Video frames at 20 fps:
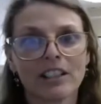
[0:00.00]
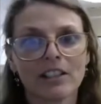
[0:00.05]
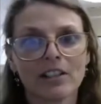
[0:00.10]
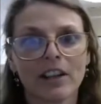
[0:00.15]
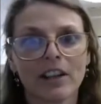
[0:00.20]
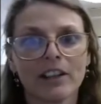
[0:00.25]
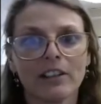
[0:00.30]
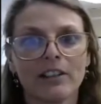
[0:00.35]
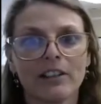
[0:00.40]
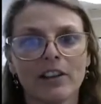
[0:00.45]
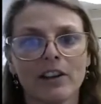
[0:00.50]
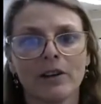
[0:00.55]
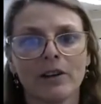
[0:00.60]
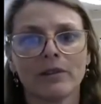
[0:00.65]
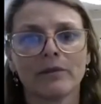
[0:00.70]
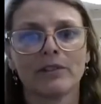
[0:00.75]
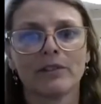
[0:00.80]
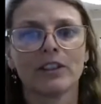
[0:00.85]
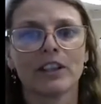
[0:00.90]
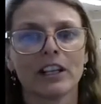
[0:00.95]
So I don't
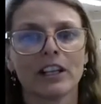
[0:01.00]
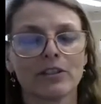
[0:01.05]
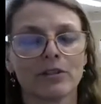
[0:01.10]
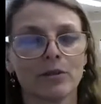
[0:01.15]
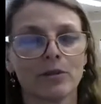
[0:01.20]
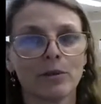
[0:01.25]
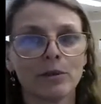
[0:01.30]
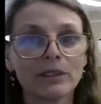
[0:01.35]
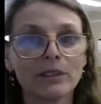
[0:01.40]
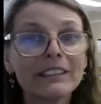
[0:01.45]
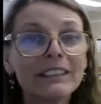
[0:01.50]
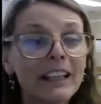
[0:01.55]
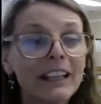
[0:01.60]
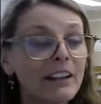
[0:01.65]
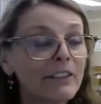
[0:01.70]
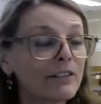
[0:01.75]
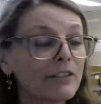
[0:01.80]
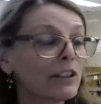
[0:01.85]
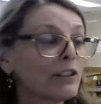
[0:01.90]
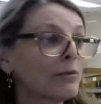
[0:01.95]
know, you guys are old
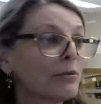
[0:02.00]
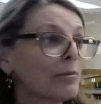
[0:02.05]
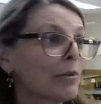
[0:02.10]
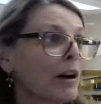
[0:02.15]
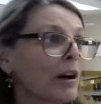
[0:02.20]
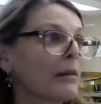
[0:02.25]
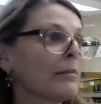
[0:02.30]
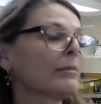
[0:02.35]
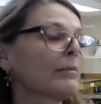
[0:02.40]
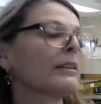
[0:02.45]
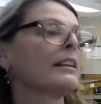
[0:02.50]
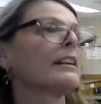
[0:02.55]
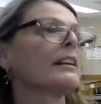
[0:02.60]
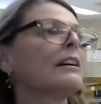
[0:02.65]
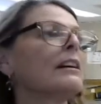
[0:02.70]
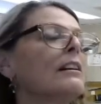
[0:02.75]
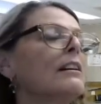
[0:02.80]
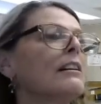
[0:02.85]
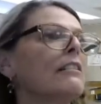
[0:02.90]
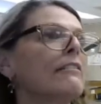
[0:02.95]
enough that you've probably
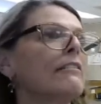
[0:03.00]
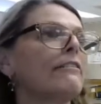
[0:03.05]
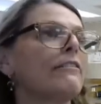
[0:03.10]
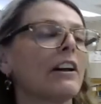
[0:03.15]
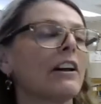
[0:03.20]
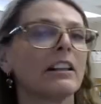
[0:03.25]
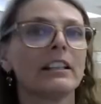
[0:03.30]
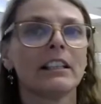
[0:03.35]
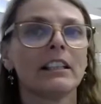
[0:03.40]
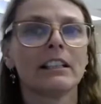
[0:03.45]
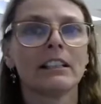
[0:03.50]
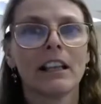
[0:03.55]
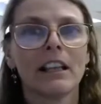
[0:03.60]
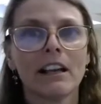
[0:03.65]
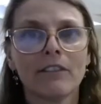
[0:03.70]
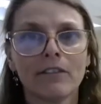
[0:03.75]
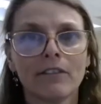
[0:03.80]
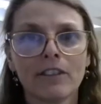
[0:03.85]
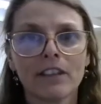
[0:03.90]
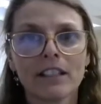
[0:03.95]
fallen in
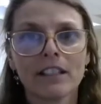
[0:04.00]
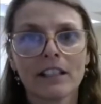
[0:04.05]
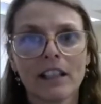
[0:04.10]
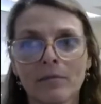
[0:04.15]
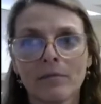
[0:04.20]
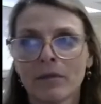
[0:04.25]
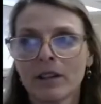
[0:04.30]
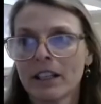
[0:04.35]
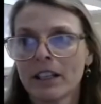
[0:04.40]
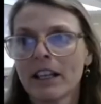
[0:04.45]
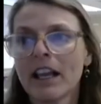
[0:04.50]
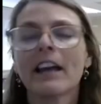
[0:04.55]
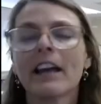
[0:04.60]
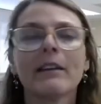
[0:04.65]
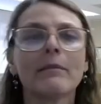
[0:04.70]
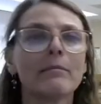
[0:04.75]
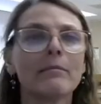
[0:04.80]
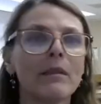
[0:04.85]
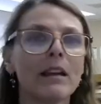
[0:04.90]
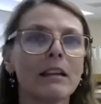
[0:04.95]
love with someone
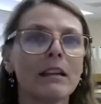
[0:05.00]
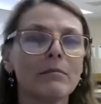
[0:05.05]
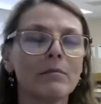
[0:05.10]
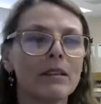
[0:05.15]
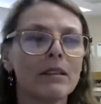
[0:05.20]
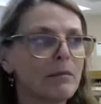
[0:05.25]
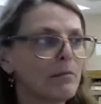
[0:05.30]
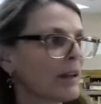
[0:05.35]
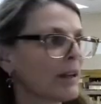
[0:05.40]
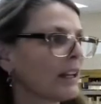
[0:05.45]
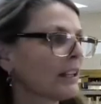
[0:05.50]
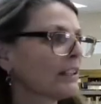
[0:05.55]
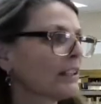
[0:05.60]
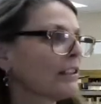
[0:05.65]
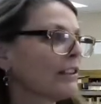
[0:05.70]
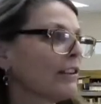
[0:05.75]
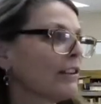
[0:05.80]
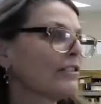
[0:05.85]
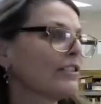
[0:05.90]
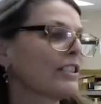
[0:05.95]
and maybe been
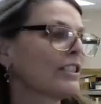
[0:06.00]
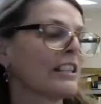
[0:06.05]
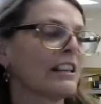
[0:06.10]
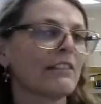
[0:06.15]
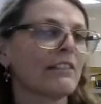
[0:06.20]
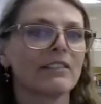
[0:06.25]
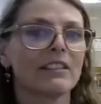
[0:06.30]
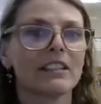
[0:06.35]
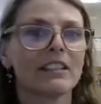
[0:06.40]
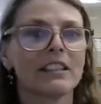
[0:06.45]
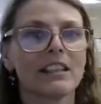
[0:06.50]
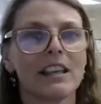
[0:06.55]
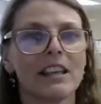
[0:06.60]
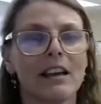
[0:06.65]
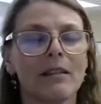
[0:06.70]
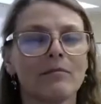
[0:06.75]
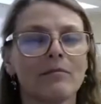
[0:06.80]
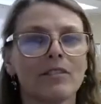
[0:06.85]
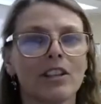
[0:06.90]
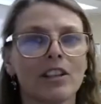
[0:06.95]
close enough to
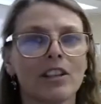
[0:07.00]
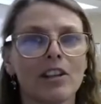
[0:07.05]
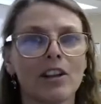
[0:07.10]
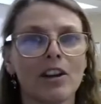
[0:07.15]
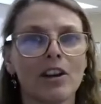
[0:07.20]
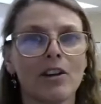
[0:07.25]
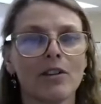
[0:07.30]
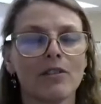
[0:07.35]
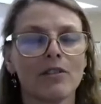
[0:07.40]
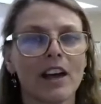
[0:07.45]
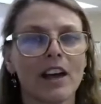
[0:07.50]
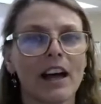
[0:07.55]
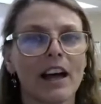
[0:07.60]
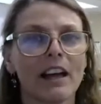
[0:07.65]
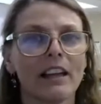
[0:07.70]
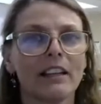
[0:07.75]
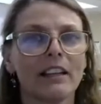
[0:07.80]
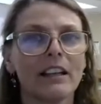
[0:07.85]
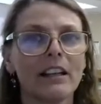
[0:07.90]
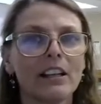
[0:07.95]
them to know
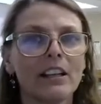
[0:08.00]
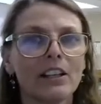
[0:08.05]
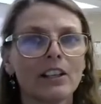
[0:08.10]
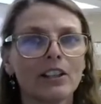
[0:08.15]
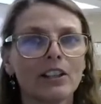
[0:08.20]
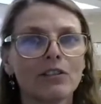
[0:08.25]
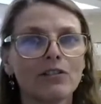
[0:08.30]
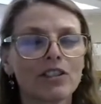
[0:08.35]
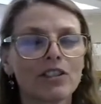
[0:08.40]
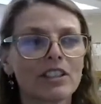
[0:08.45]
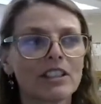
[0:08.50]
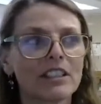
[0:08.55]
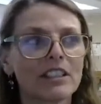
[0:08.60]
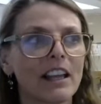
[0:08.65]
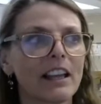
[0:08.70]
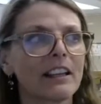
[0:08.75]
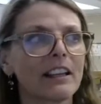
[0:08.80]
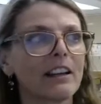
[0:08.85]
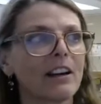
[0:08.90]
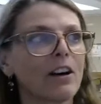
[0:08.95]
that you just
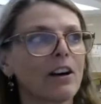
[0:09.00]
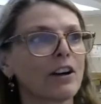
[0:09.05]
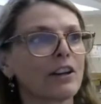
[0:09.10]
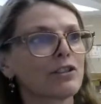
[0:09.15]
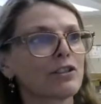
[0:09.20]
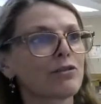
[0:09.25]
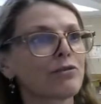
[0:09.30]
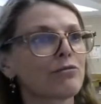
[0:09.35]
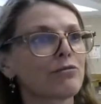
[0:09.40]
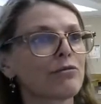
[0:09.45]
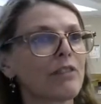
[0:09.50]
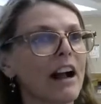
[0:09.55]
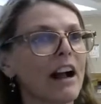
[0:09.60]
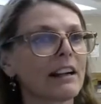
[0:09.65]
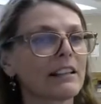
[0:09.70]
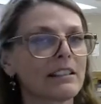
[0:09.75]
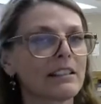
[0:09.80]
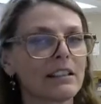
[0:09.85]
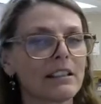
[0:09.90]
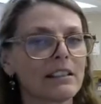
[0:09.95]
like are
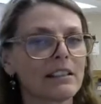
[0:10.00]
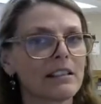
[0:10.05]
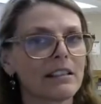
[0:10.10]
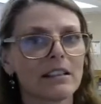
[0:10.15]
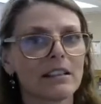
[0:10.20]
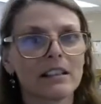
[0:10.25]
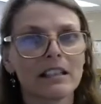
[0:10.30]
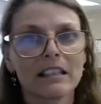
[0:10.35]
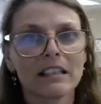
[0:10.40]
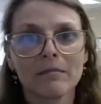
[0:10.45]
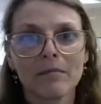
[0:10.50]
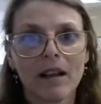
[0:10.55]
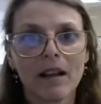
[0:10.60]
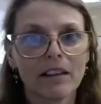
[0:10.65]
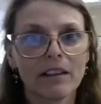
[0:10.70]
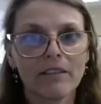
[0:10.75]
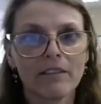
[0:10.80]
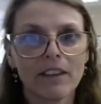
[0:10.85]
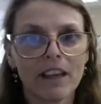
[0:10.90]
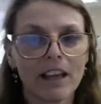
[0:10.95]
attracted to the
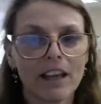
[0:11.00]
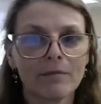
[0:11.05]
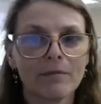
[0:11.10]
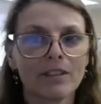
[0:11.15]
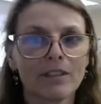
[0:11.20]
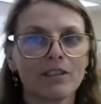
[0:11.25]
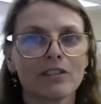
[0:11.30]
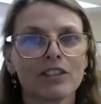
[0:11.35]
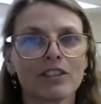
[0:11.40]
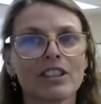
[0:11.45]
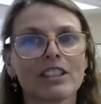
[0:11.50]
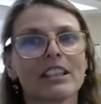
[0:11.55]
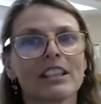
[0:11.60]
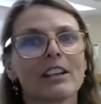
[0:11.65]
smell of them, and you're just